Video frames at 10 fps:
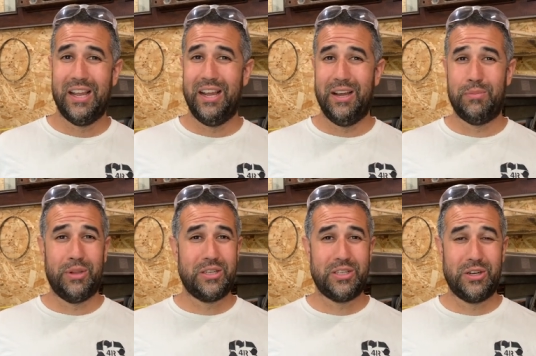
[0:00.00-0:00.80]
Uh,
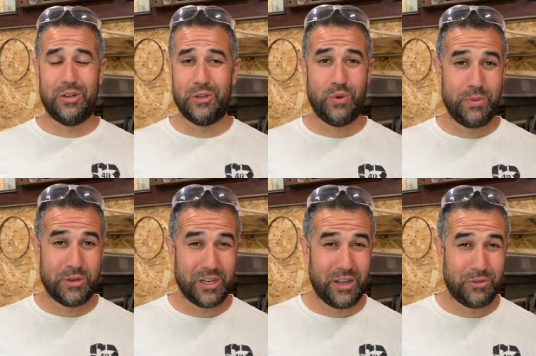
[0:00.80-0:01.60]
plus their
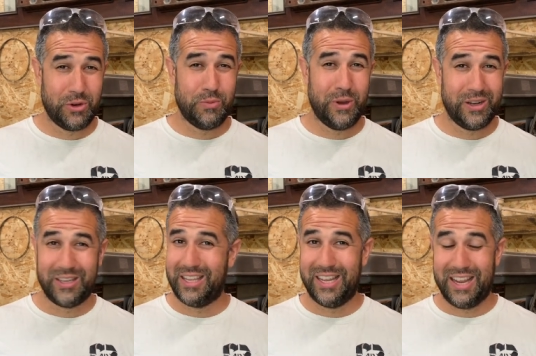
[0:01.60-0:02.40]
20% off
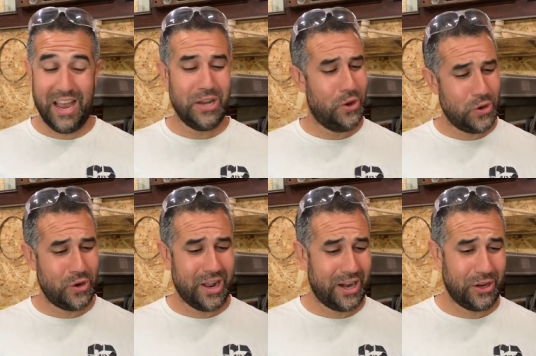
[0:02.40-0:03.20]
coupon that I know
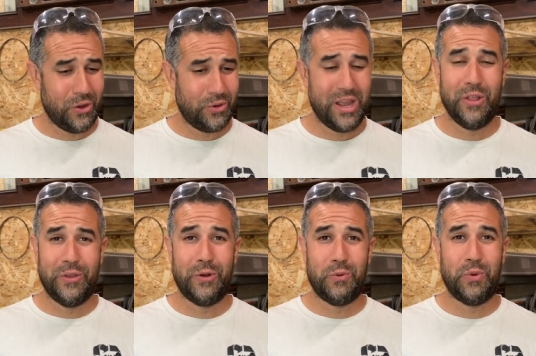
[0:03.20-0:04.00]
you're not going to go down
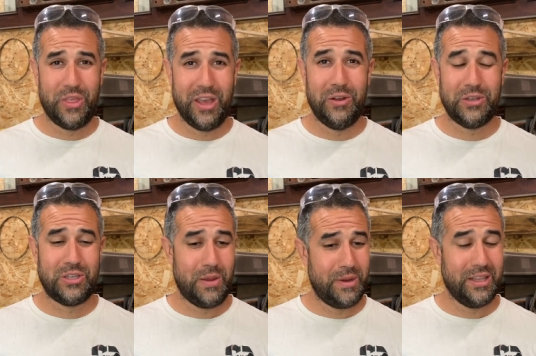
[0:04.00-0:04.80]
there without.
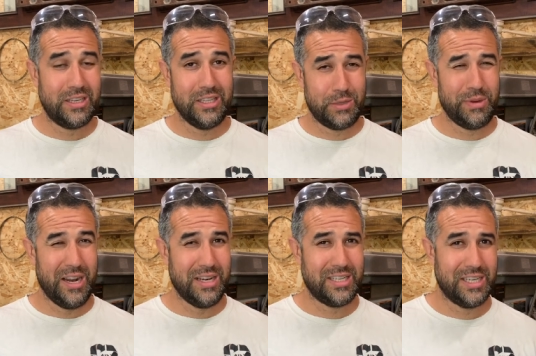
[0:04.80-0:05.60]
So I mean, let's let's be
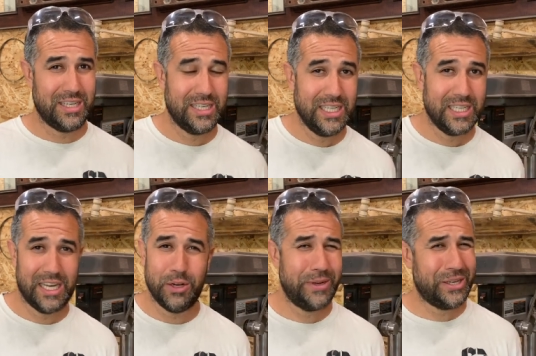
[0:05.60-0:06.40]
honest here.
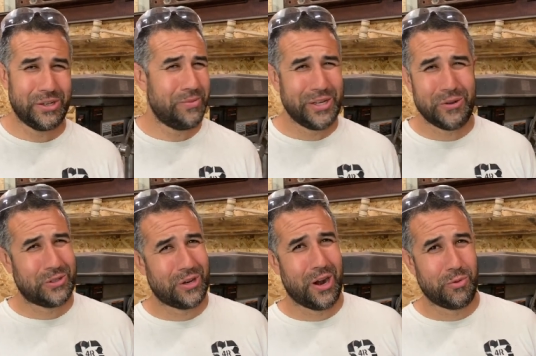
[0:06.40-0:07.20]
Hey, nobody nobody
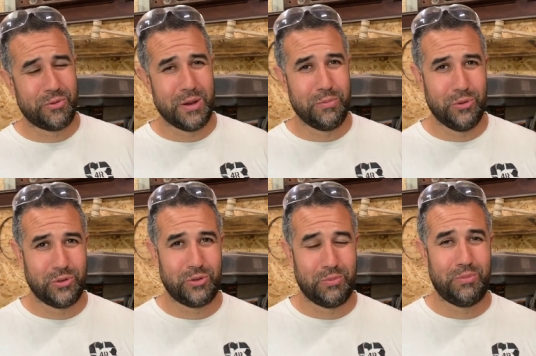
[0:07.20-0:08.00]
goes to Harbor Freight
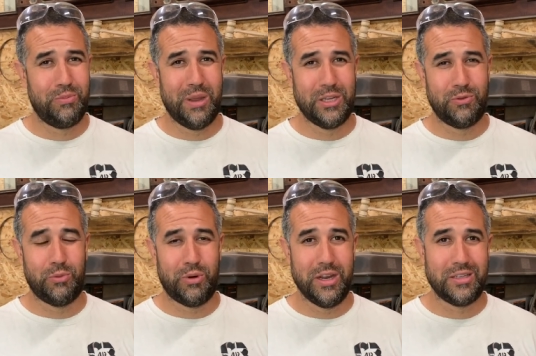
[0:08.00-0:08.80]
pulls, pays
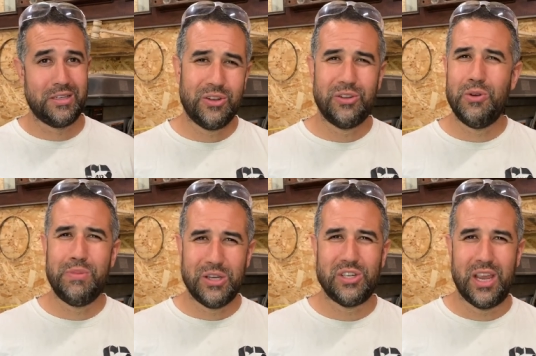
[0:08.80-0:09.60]
full price. Don't, don't
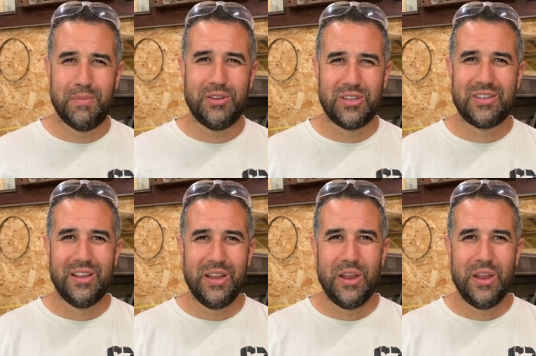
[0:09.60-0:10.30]
be ashamed. Just